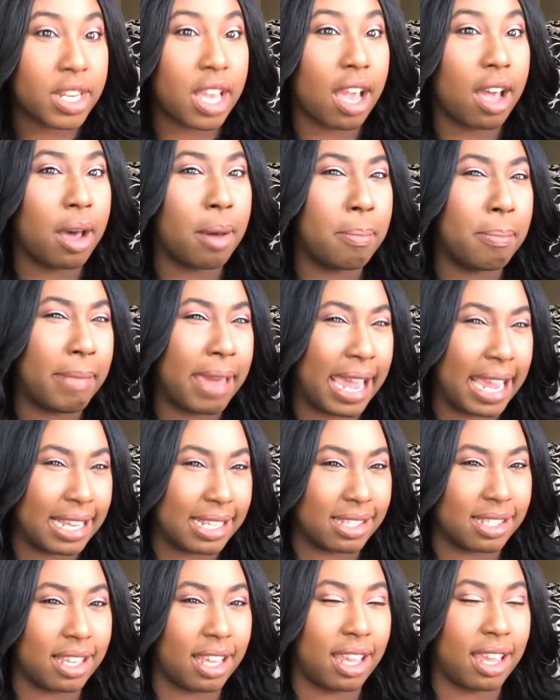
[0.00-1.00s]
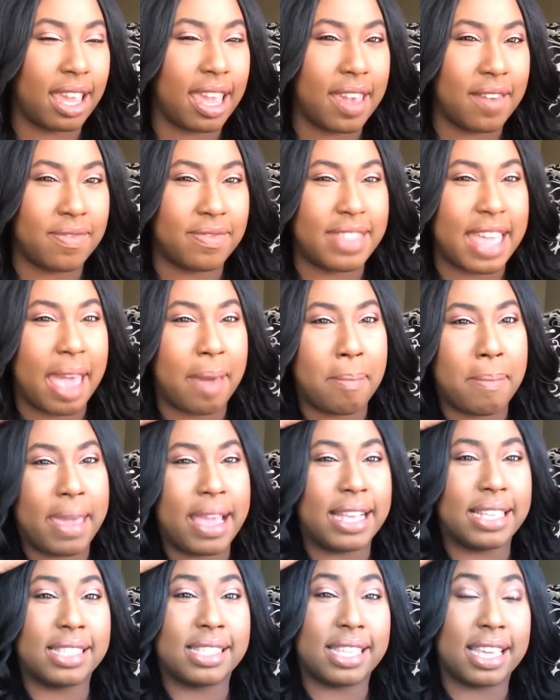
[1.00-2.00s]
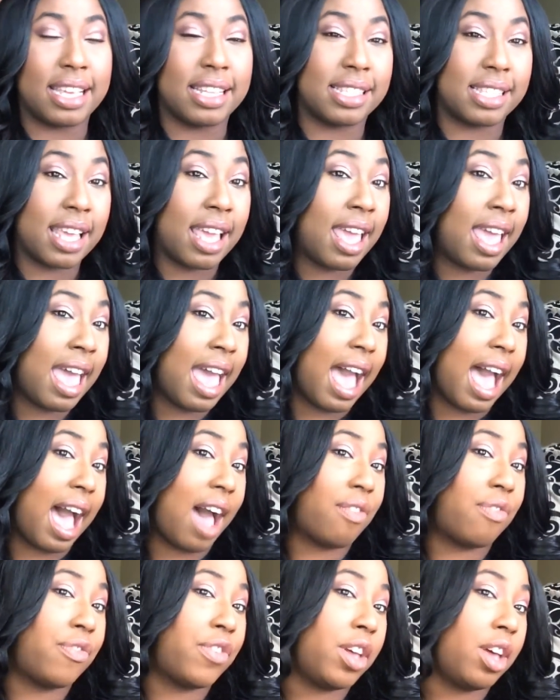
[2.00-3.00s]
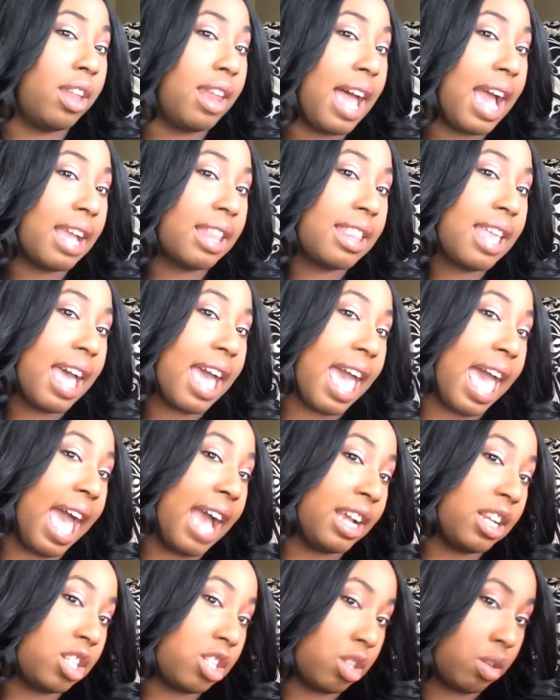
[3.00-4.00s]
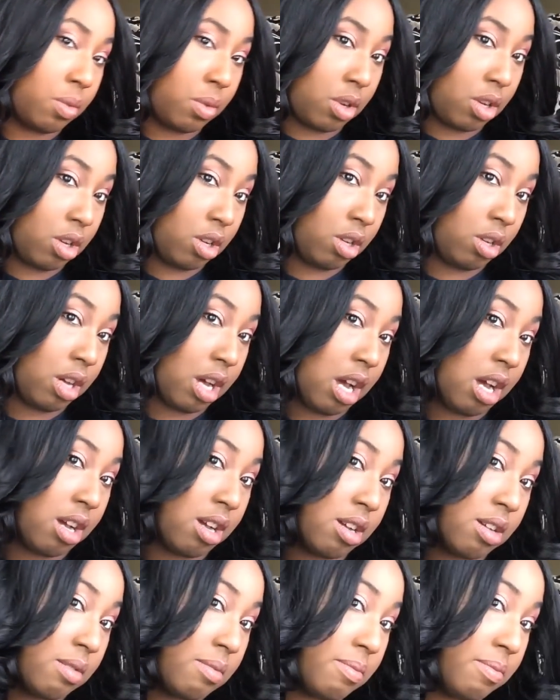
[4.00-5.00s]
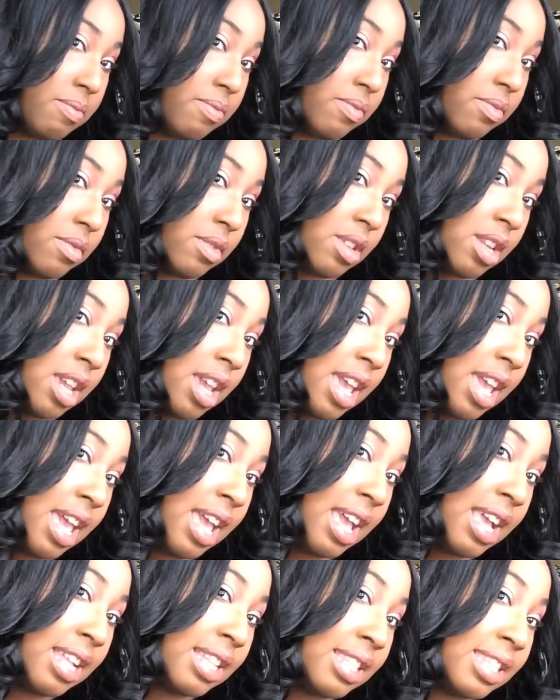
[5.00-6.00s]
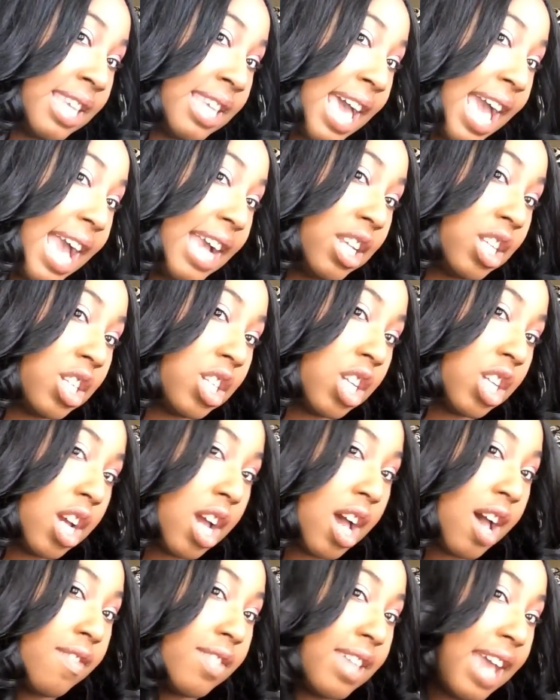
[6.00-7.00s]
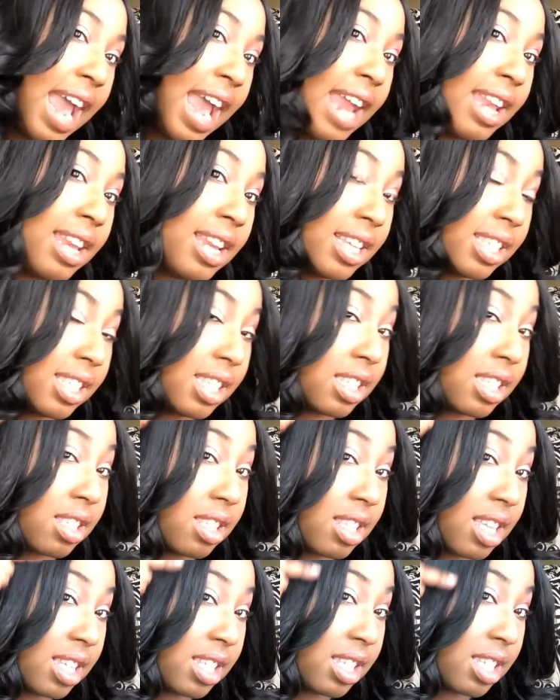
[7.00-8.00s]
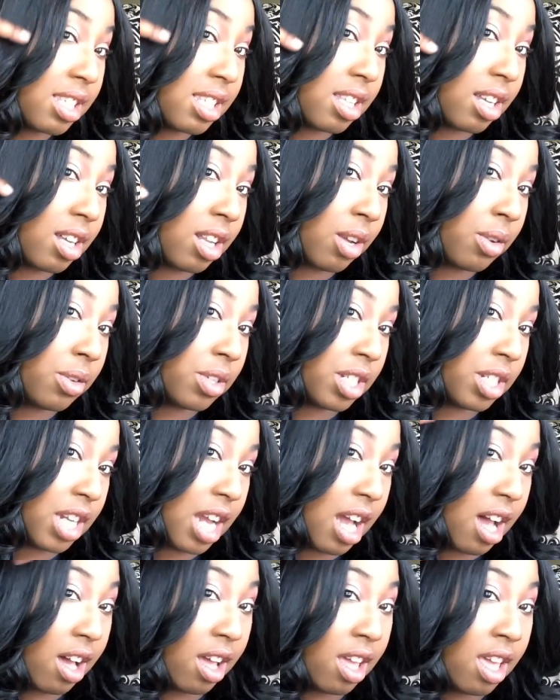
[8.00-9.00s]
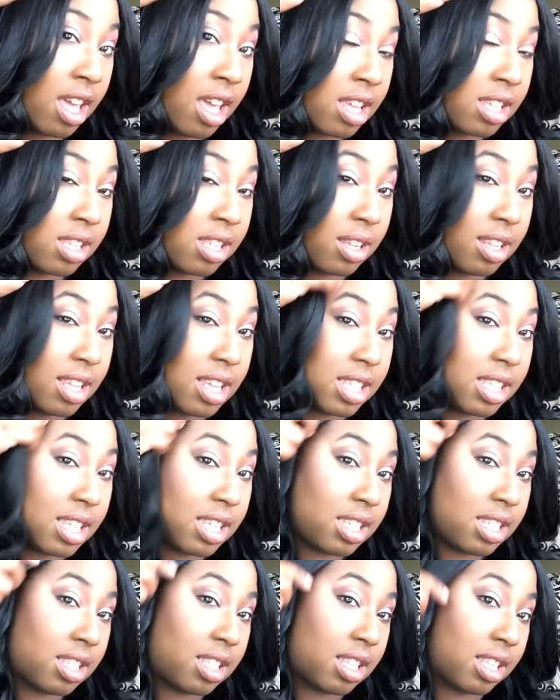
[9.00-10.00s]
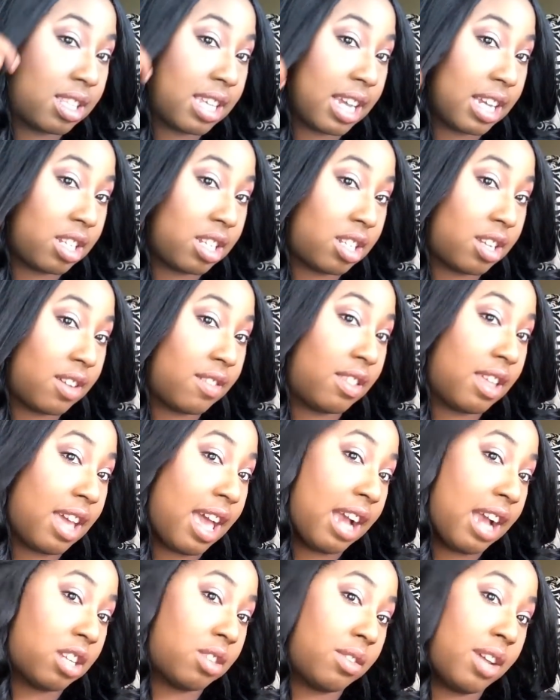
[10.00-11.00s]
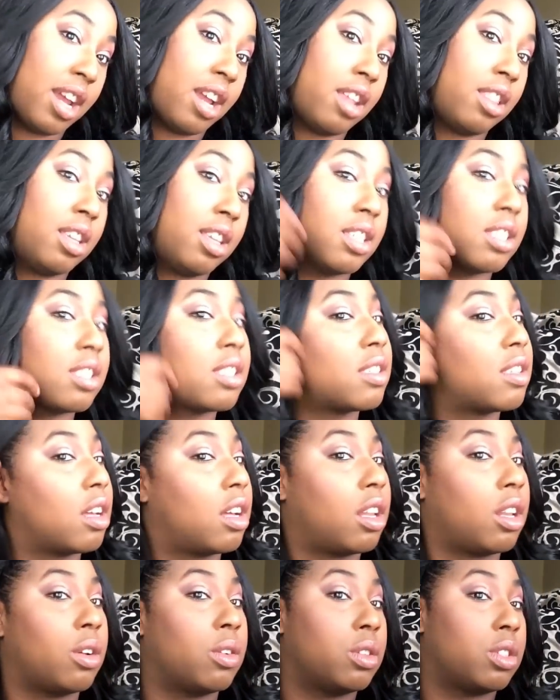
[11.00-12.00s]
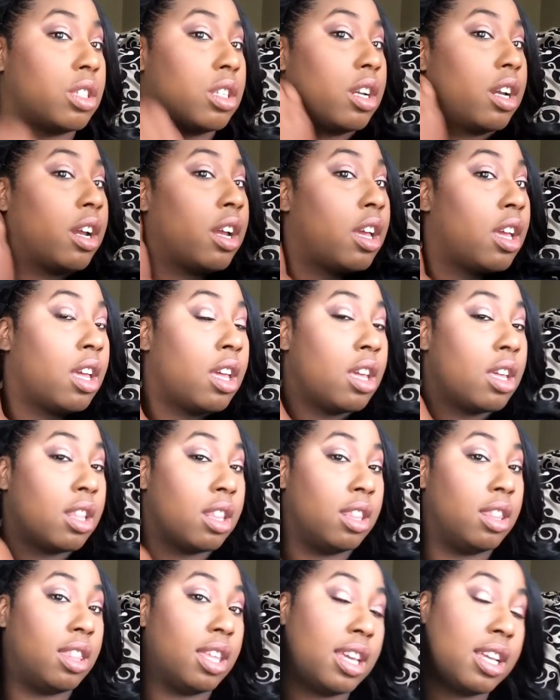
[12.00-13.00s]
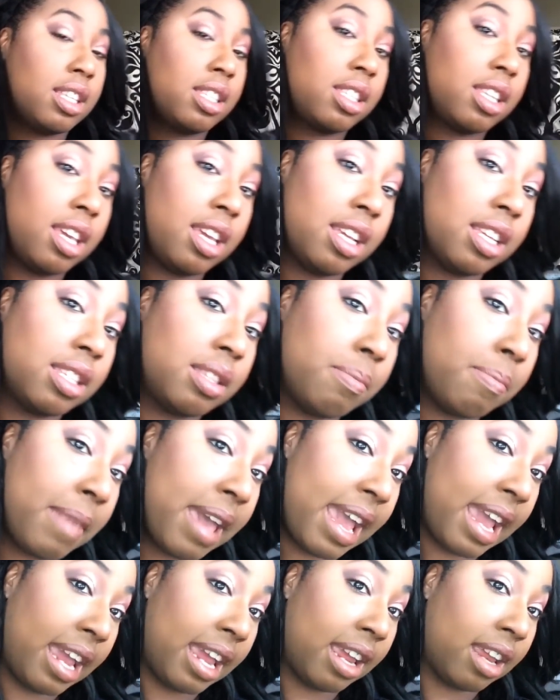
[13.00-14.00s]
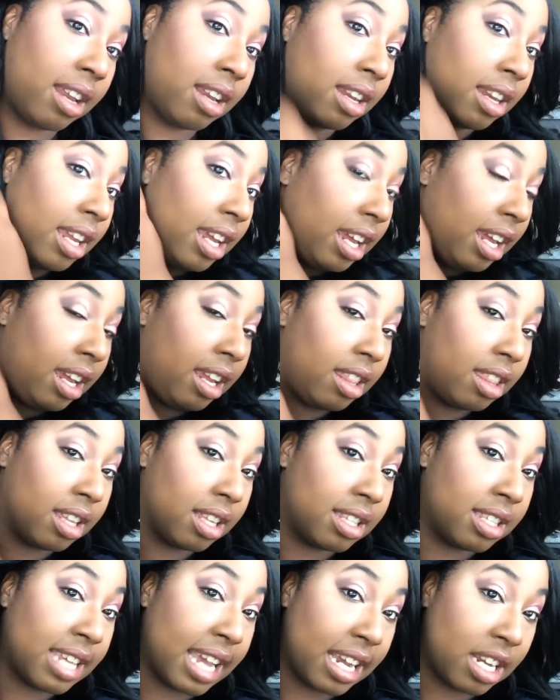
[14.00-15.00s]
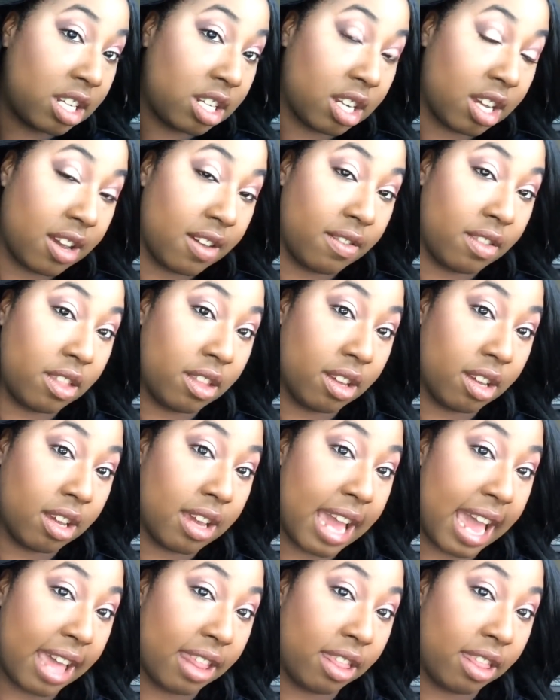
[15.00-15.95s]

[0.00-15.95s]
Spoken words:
amazing, if that makes sense. I feel like the actual texture of the hair, and this is the closure, y'all. So this isn't the texture of the actual hair. This is the closure. This is mainly the texture of the